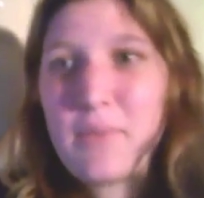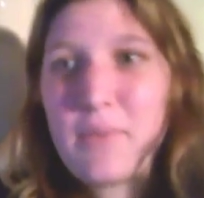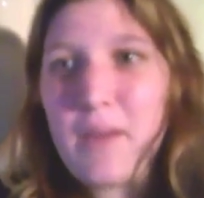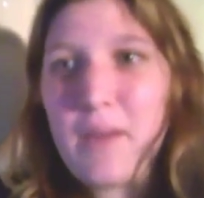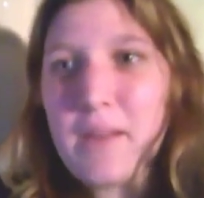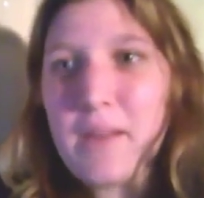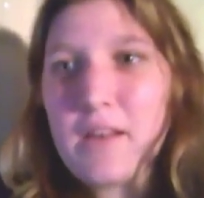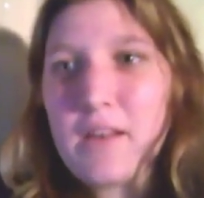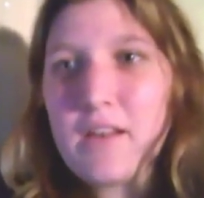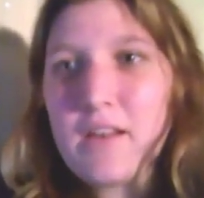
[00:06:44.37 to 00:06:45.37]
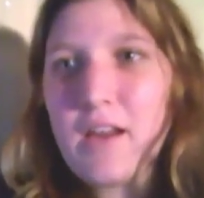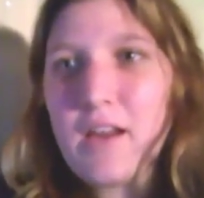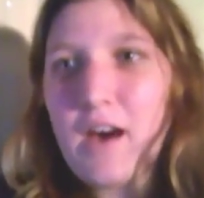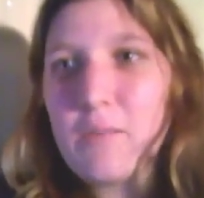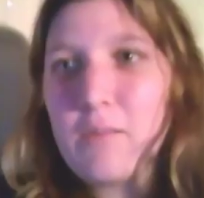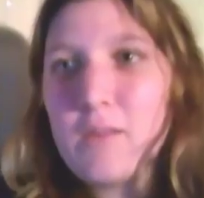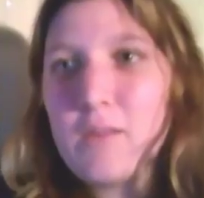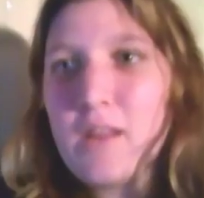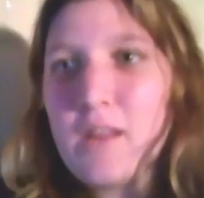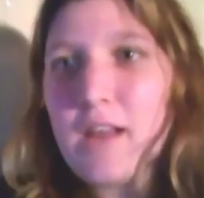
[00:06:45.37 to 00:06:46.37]
I mean, um, the
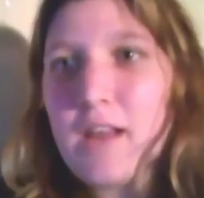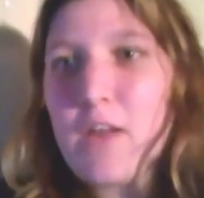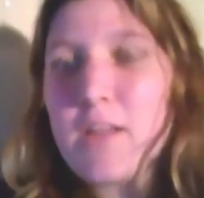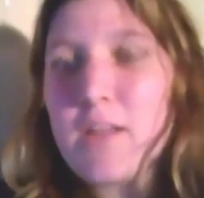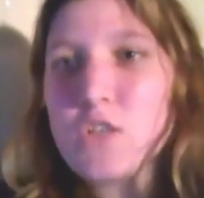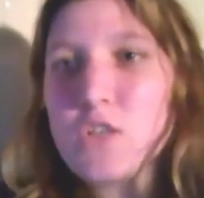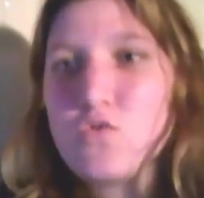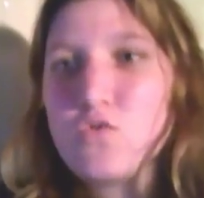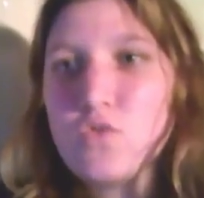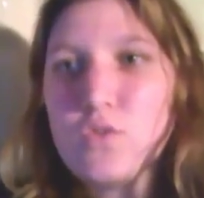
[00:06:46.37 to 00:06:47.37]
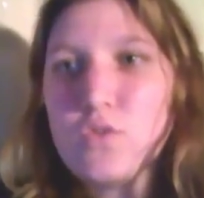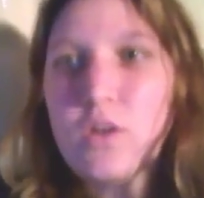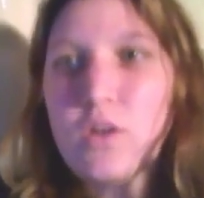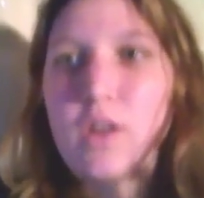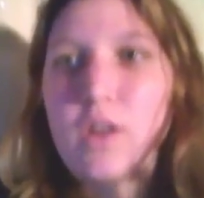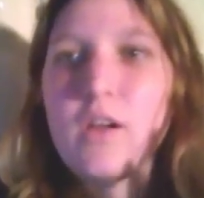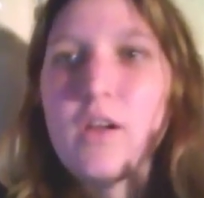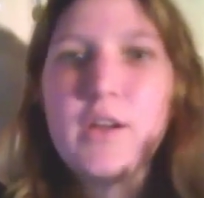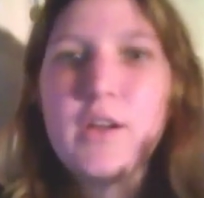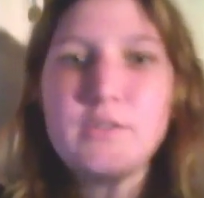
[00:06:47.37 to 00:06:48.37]
guy who plays Drew, oh,
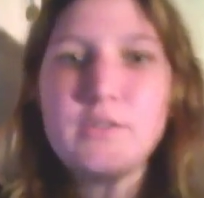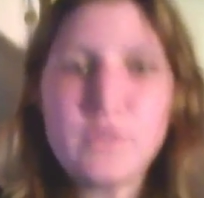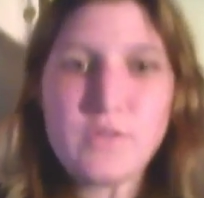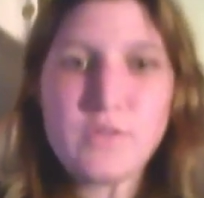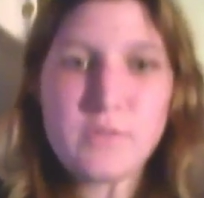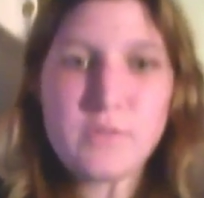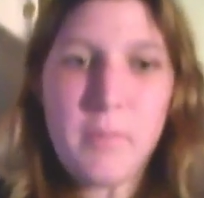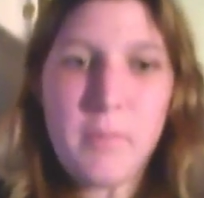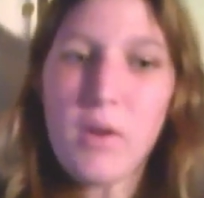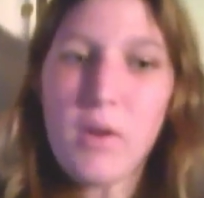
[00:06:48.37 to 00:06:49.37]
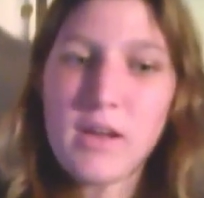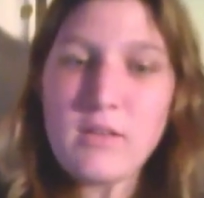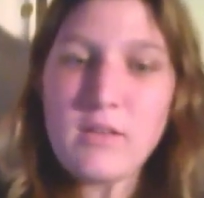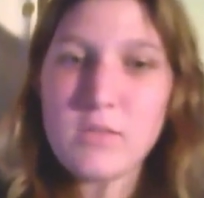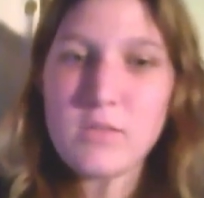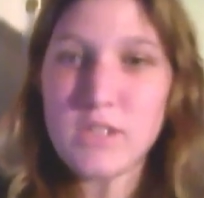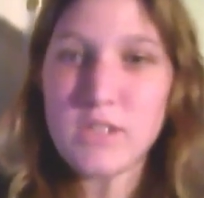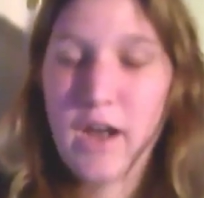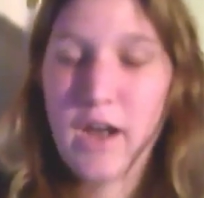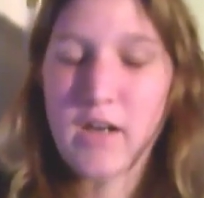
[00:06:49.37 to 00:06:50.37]
Drew Bowling, which is a
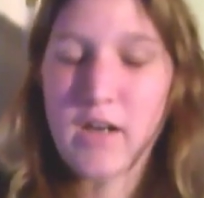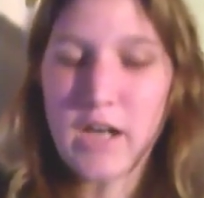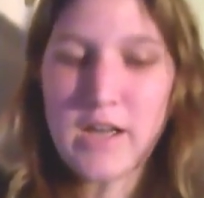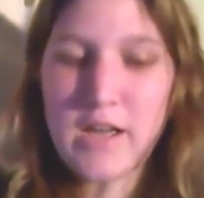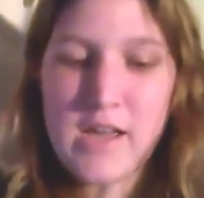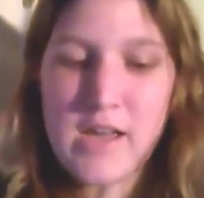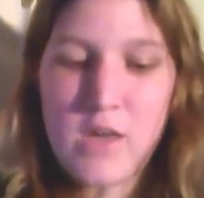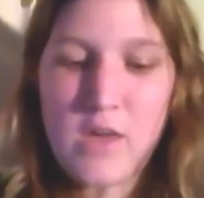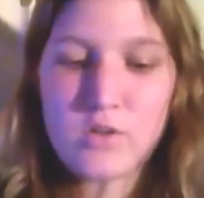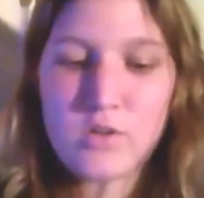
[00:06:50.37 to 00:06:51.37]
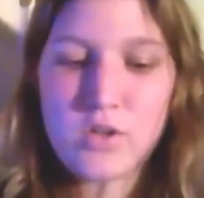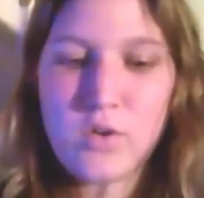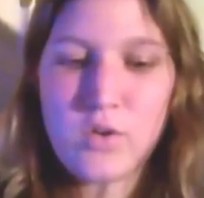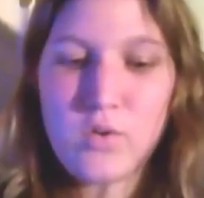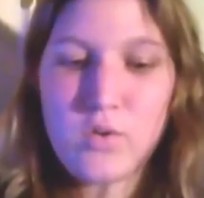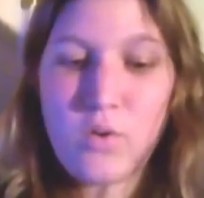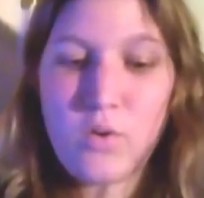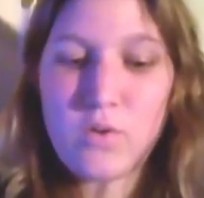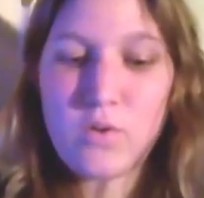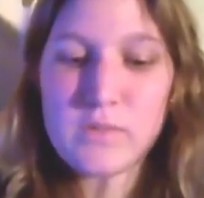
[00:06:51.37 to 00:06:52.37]
character. He also calls
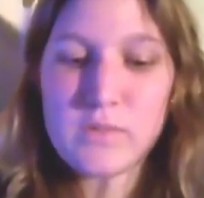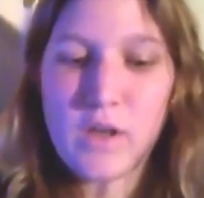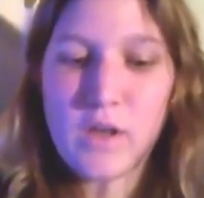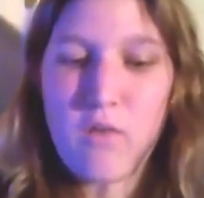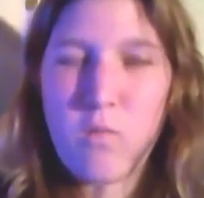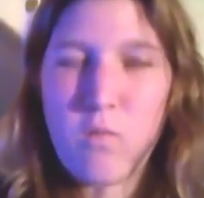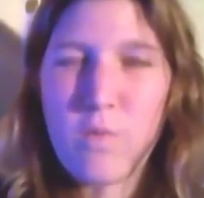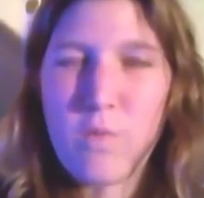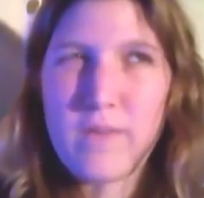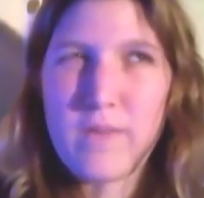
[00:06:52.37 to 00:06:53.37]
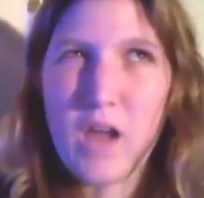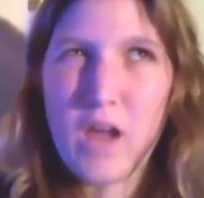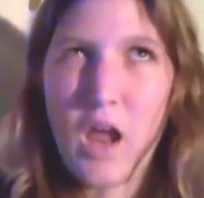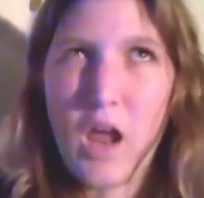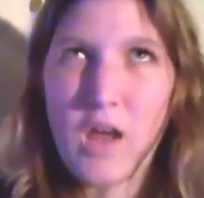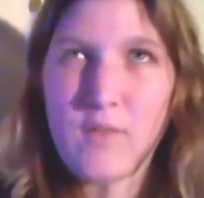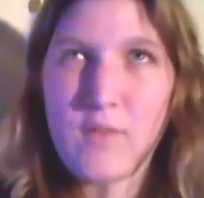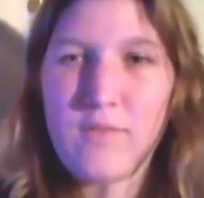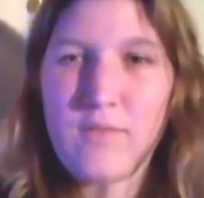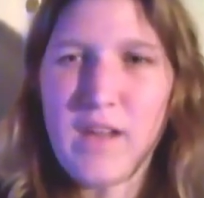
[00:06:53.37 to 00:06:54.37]
himself Wolfgang
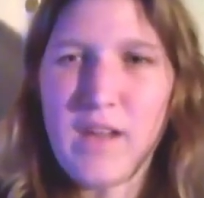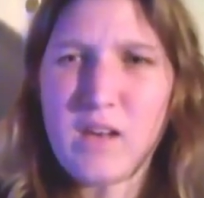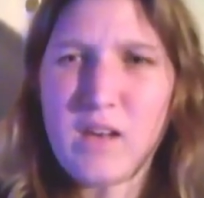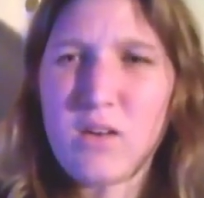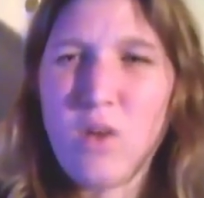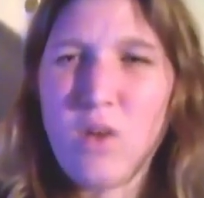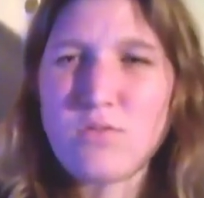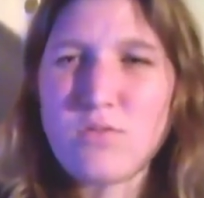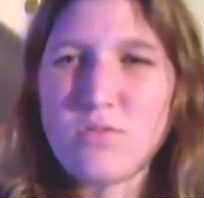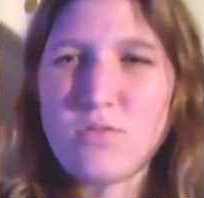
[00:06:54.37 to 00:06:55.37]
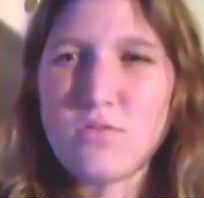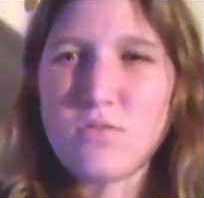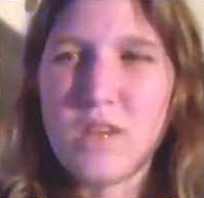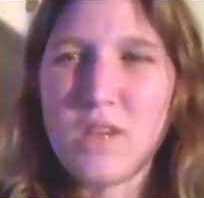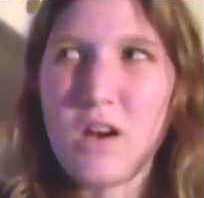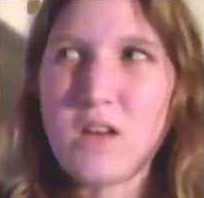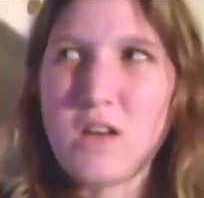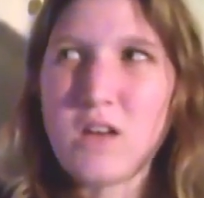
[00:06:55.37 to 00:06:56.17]
Van Koltz, Famcott.